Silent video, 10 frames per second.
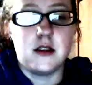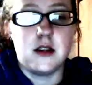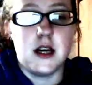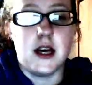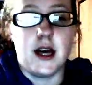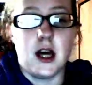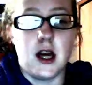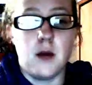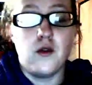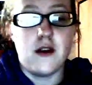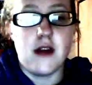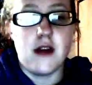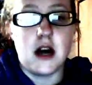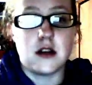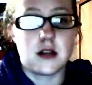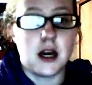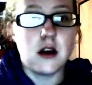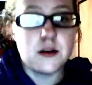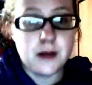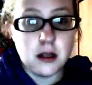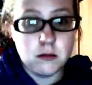a movie that scares me.